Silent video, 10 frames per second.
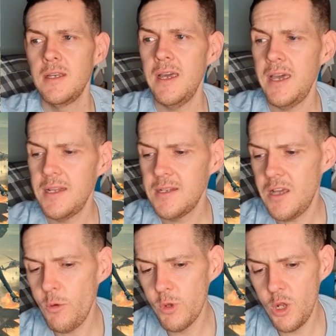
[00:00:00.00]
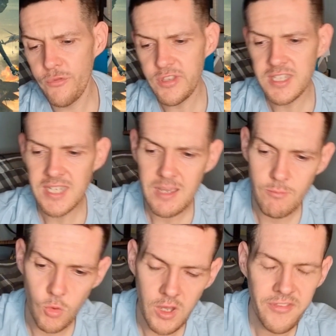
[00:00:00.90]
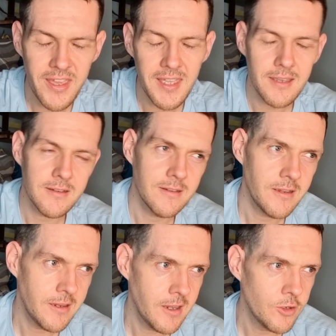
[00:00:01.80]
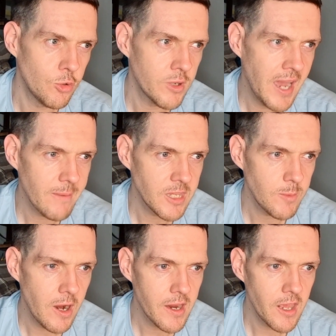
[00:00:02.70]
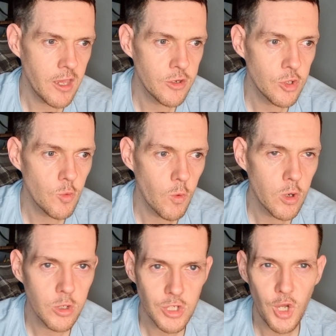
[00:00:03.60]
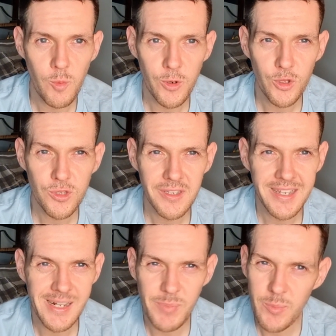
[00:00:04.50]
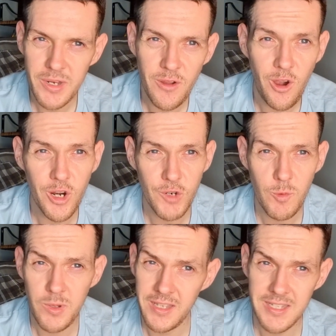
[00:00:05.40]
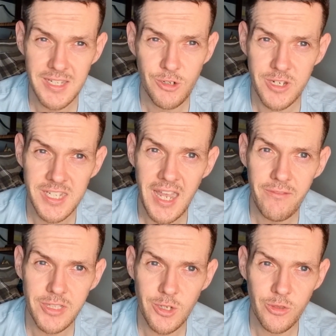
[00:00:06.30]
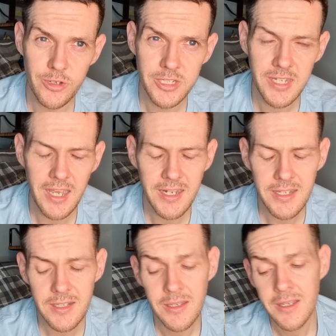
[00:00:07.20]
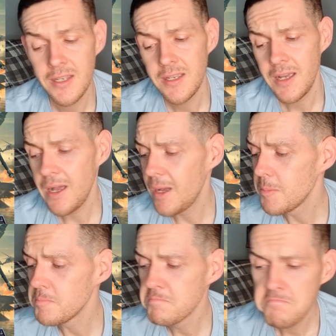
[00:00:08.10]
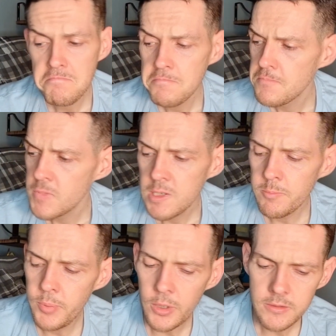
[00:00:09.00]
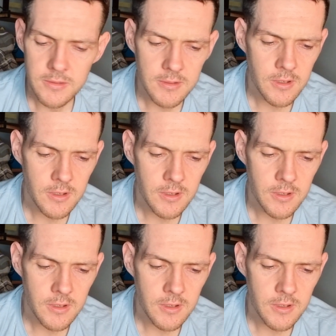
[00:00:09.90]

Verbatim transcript: and I would love to see more. I think I know Captain America: A New World is coming out. It'll be a bit hard to replace Chris Evans. I understand that, um, but